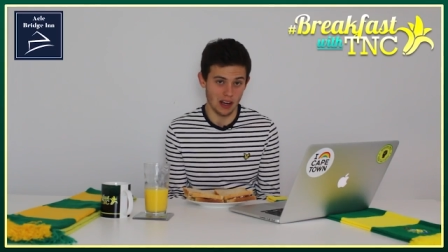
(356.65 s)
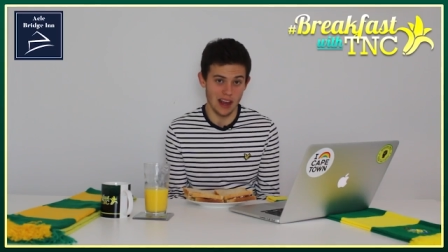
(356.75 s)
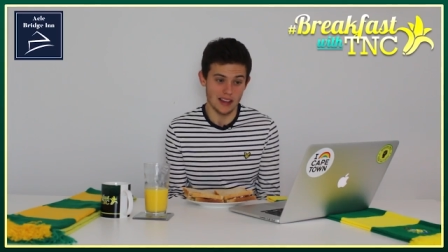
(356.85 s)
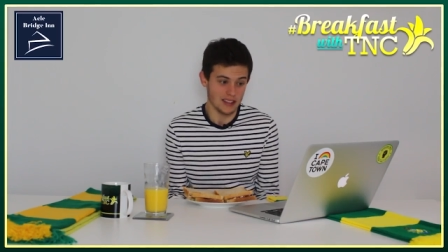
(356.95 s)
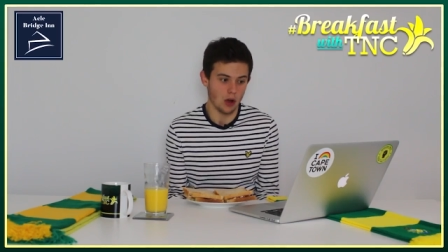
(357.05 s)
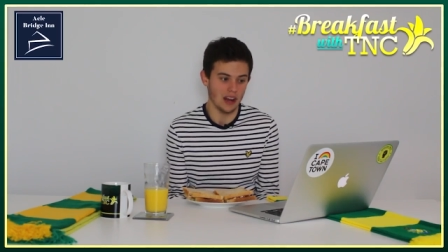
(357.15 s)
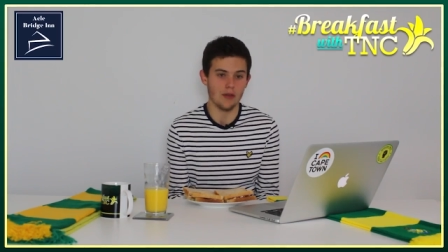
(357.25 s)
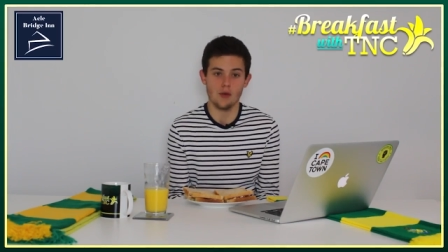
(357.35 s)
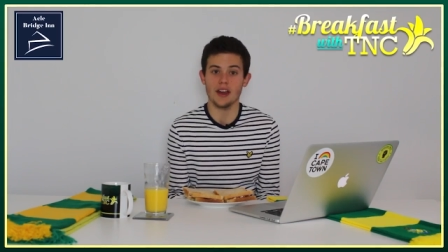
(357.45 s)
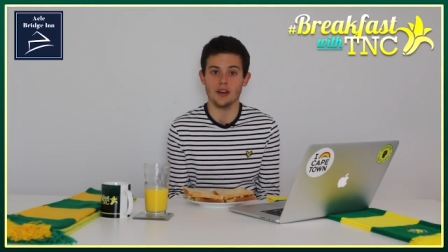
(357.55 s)
a
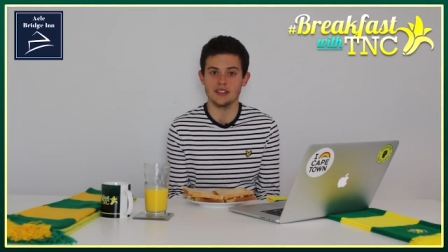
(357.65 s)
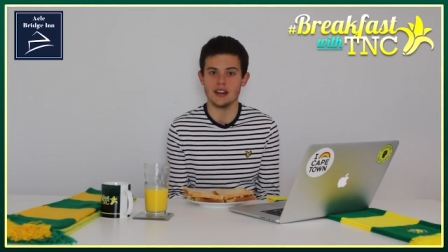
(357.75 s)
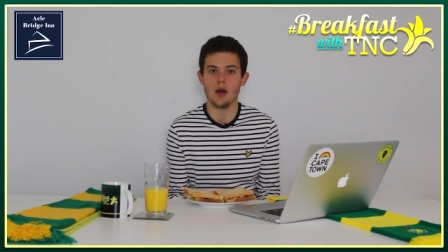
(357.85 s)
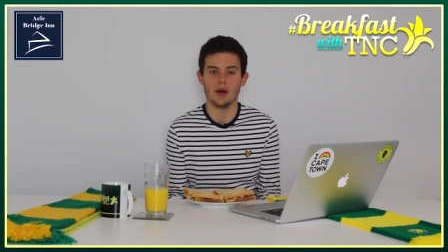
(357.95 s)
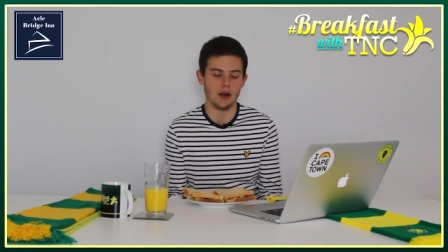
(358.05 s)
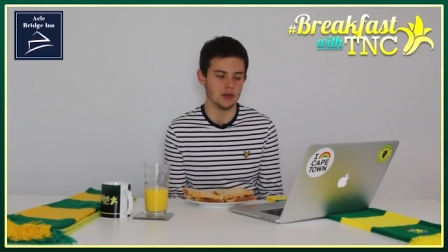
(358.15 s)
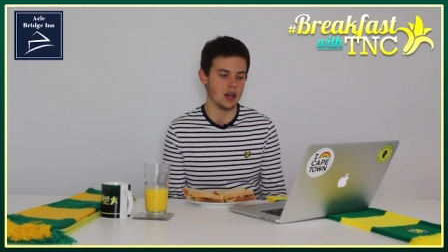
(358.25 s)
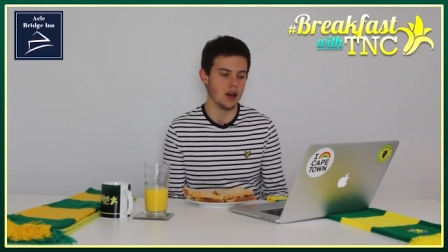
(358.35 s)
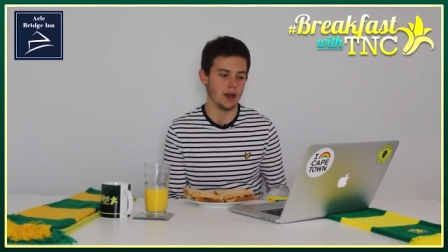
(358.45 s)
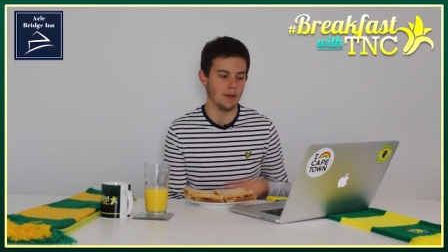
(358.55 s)
left winger. He's an out-and-out
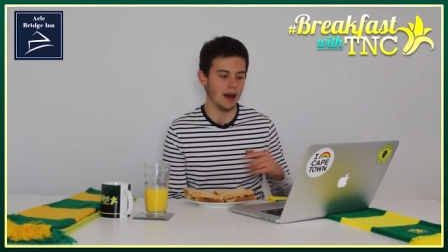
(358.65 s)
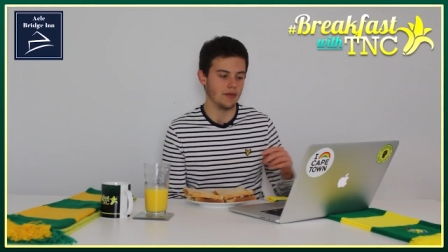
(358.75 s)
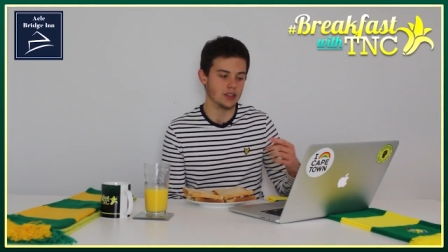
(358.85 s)
target man.